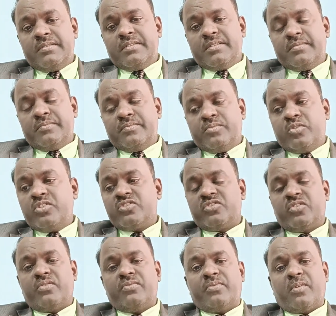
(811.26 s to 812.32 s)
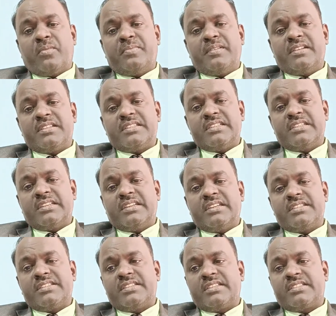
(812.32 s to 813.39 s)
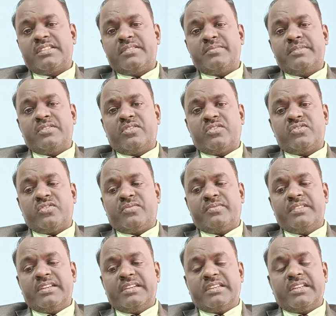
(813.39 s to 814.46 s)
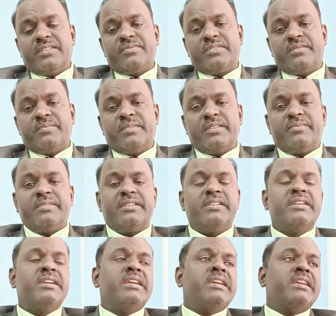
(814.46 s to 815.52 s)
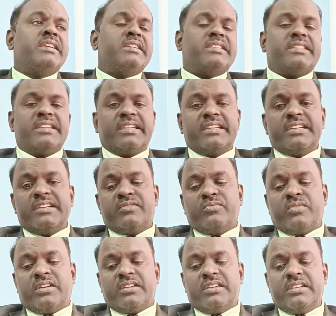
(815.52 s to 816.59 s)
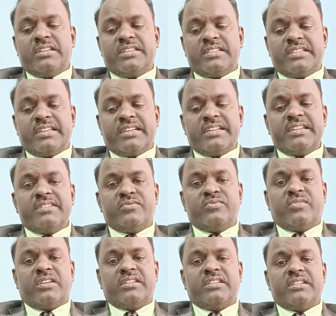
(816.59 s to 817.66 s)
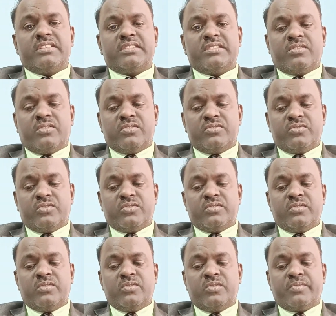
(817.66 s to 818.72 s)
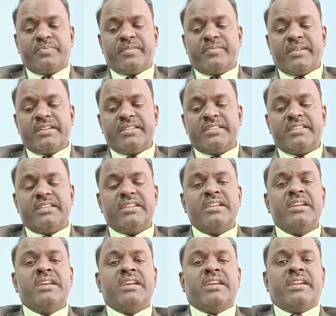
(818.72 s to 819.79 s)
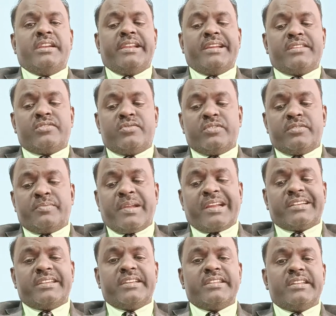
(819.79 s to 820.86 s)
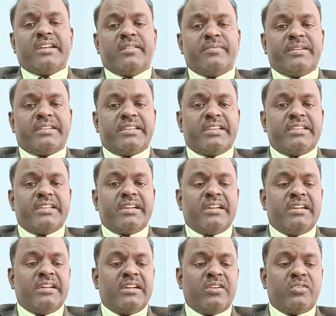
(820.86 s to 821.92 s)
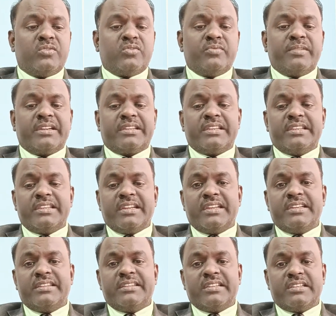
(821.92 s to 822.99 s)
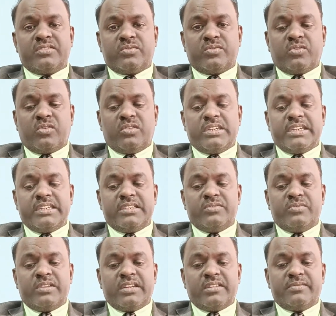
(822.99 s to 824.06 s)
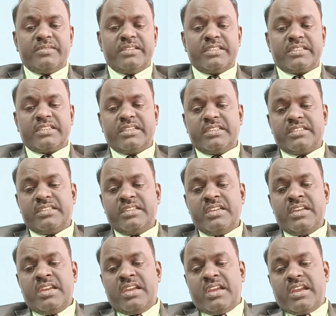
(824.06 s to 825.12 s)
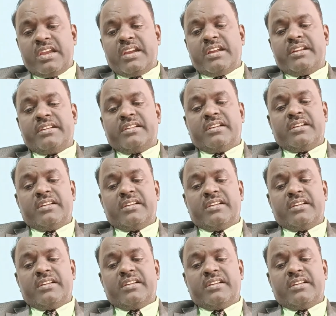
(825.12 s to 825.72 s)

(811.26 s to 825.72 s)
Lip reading: most of populars in construction, because of that times maybe stagnant waters on your whole premises. Next is bacteria, how to bacteria enter, so already we have discussed. And